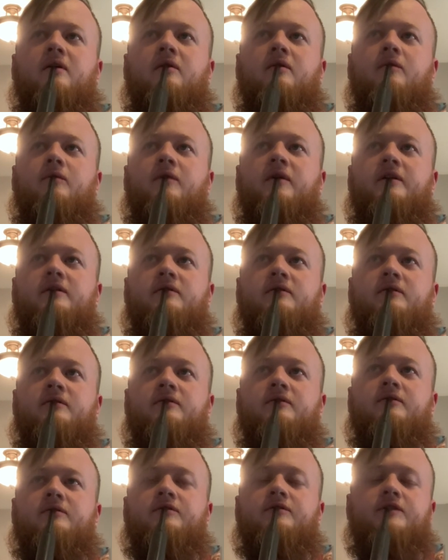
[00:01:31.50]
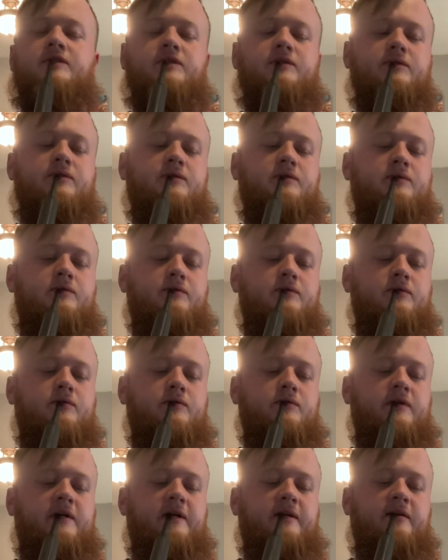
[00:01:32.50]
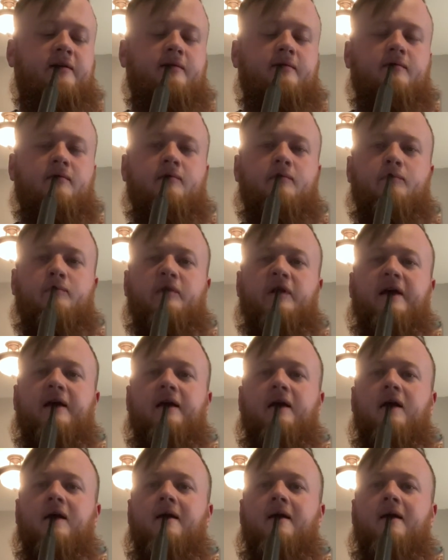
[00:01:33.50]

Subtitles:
1, 2, ready, play.